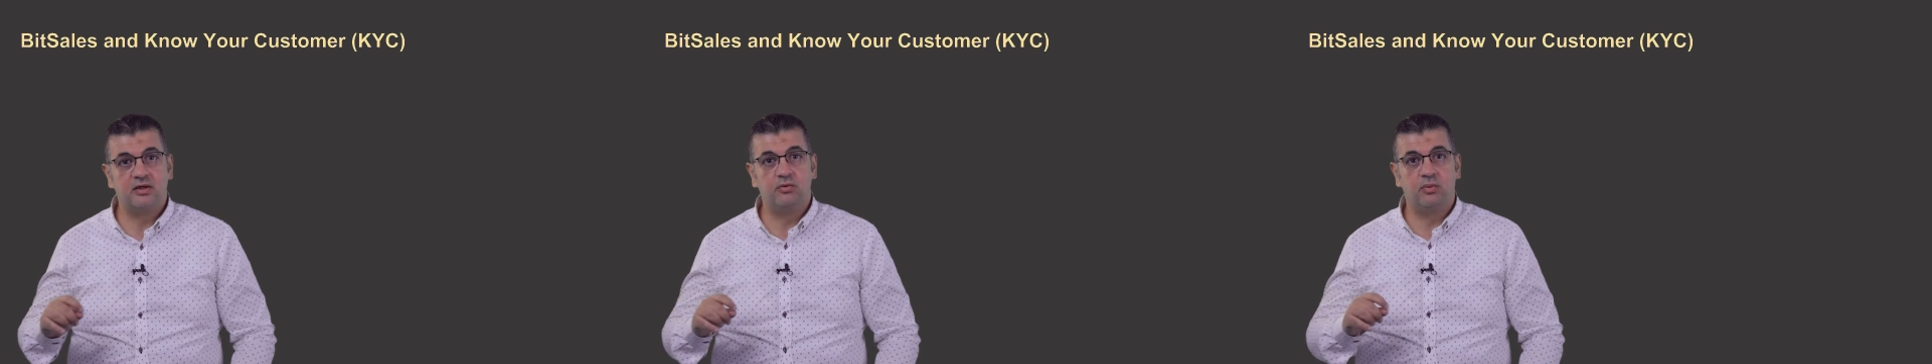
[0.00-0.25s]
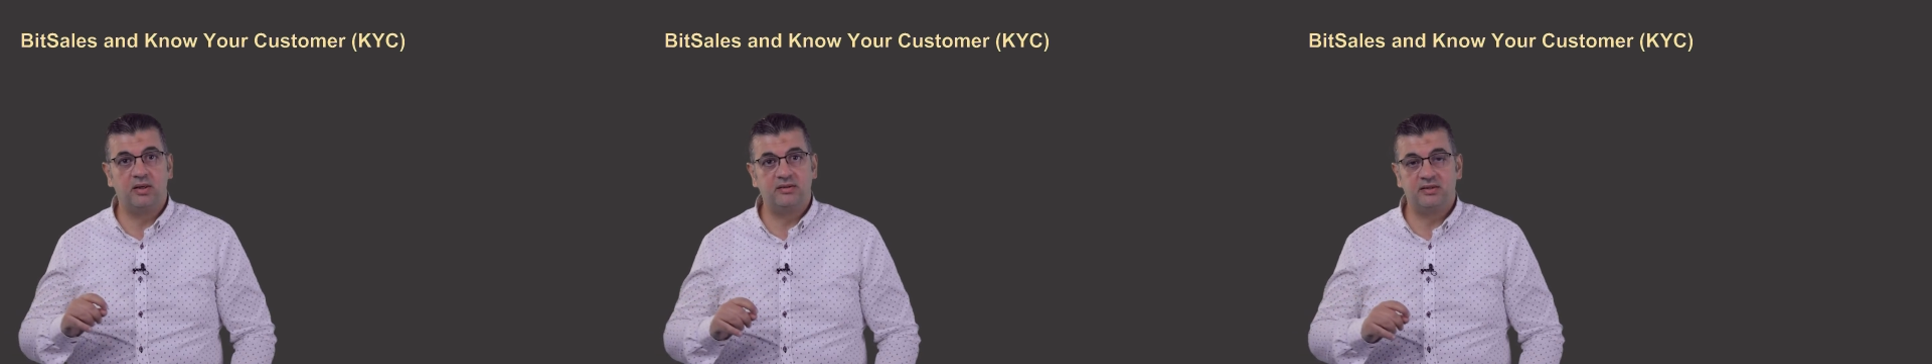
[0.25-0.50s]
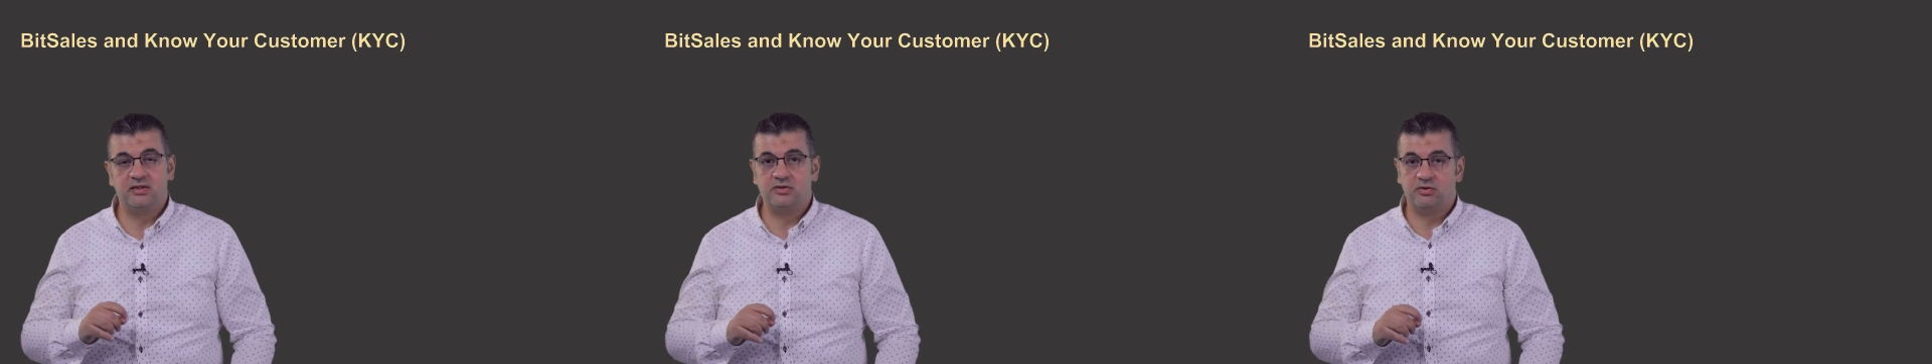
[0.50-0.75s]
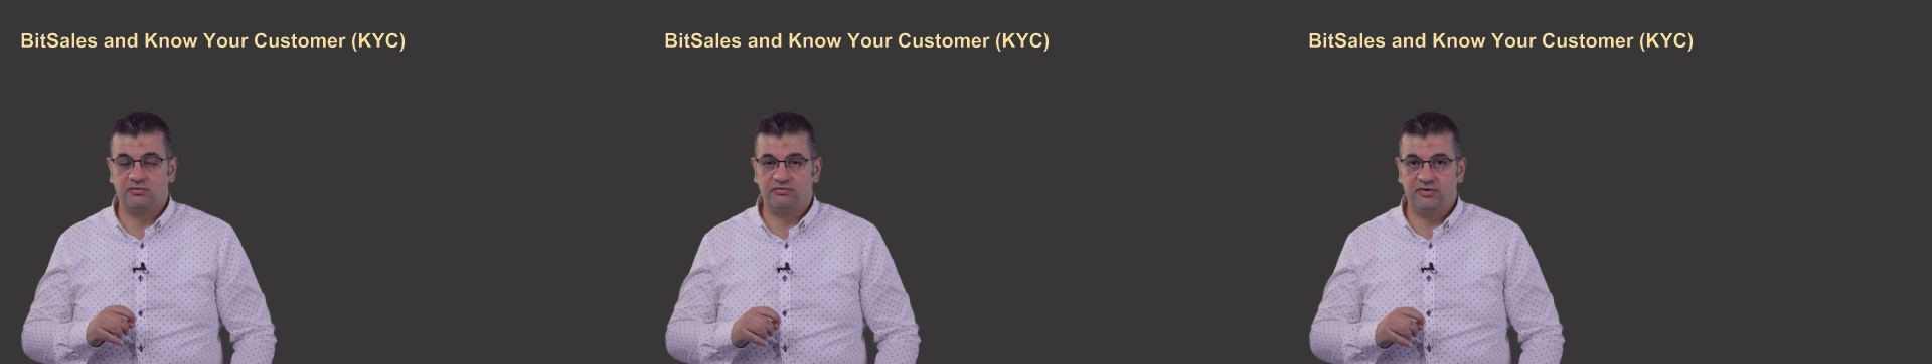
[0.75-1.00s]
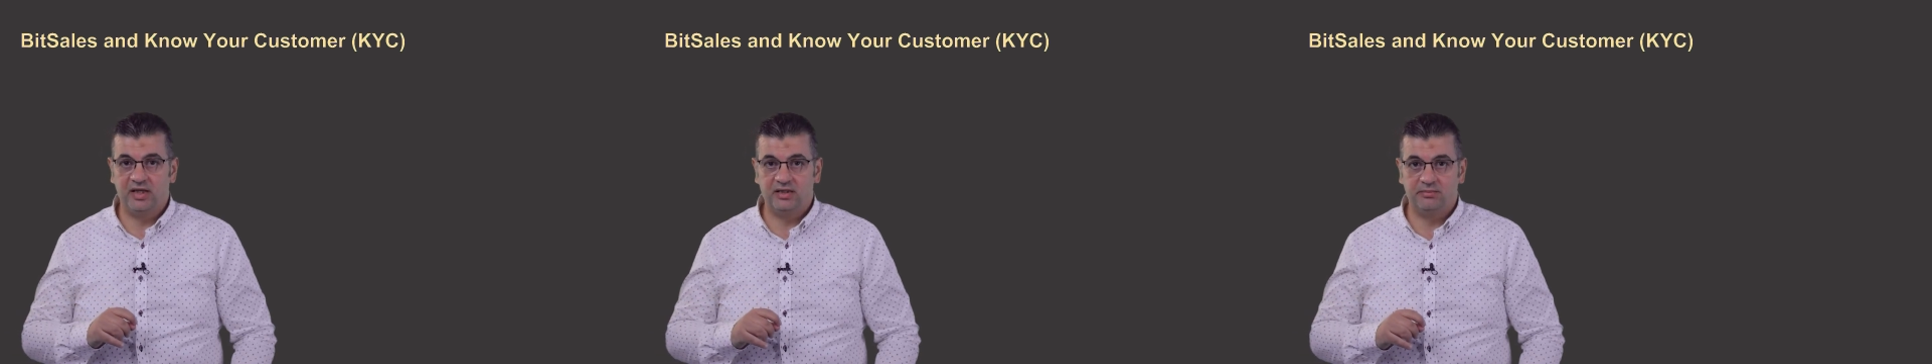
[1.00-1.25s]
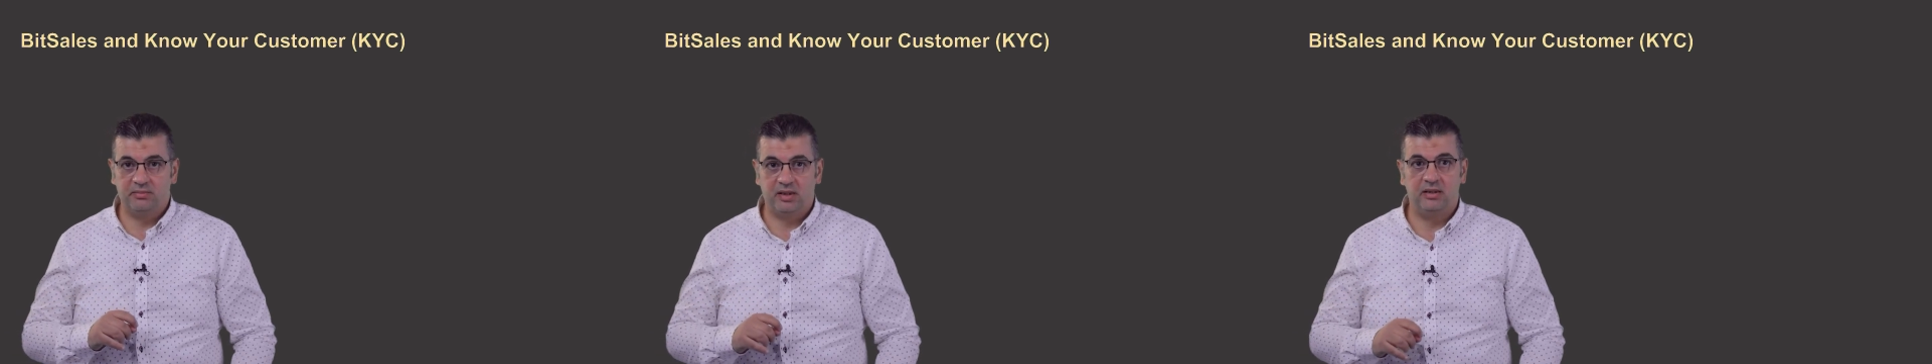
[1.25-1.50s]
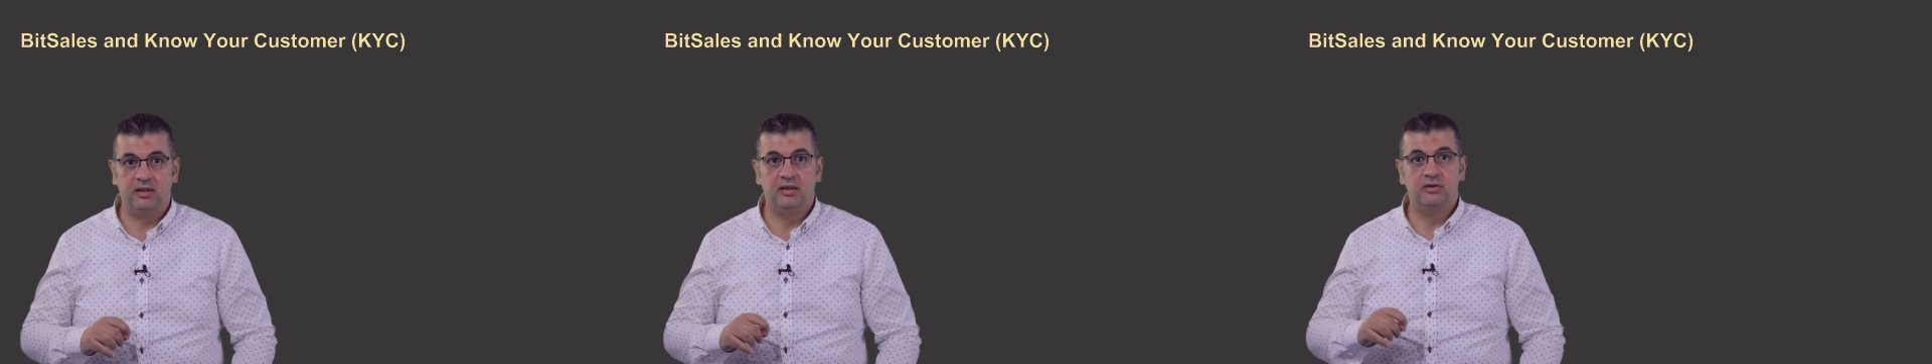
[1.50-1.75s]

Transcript: quantities of fiat money